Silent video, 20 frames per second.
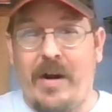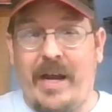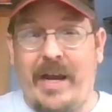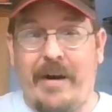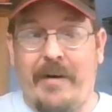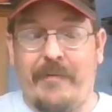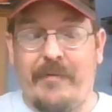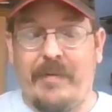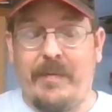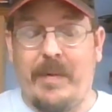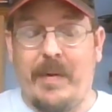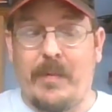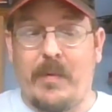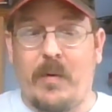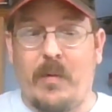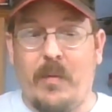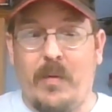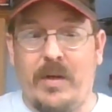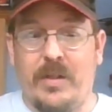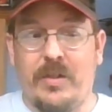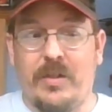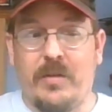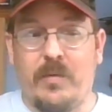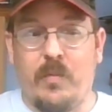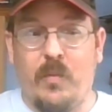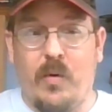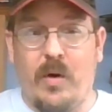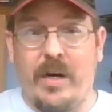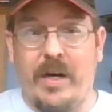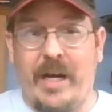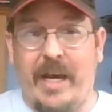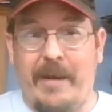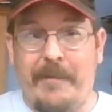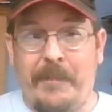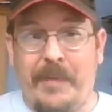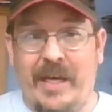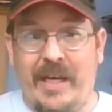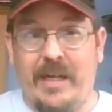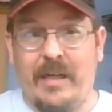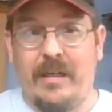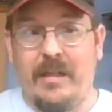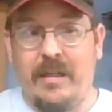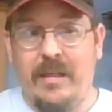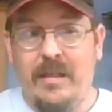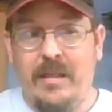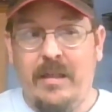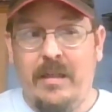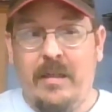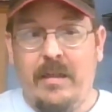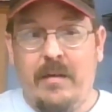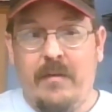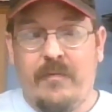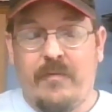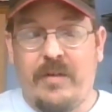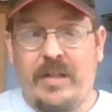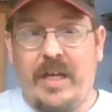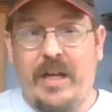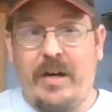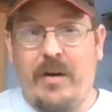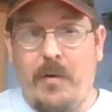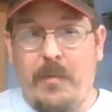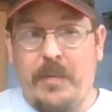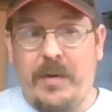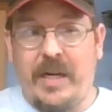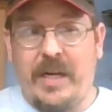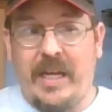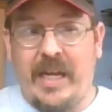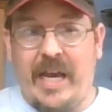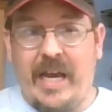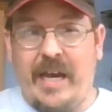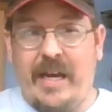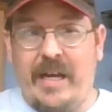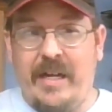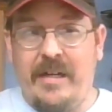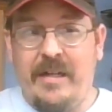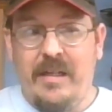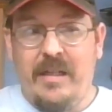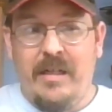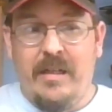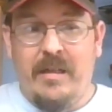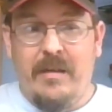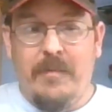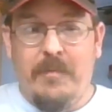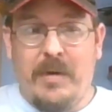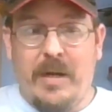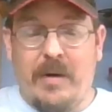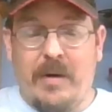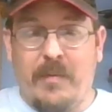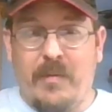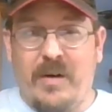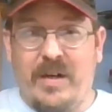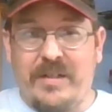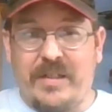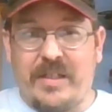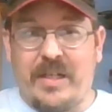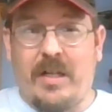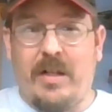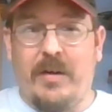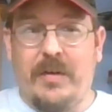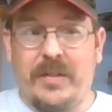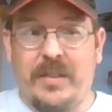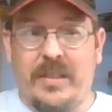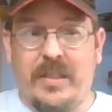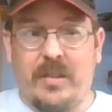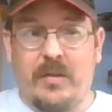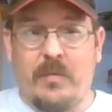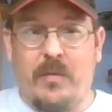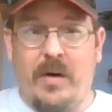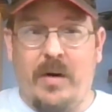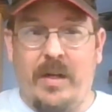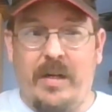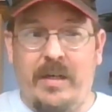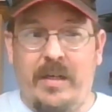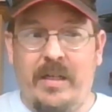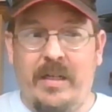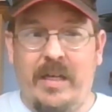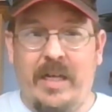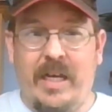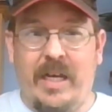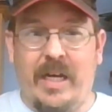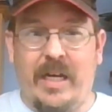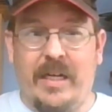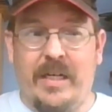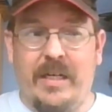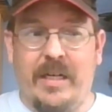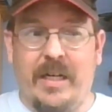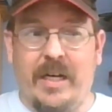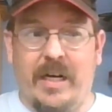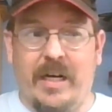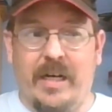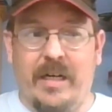I don't remember which one I picked for that opening ad, but it was the closest one, and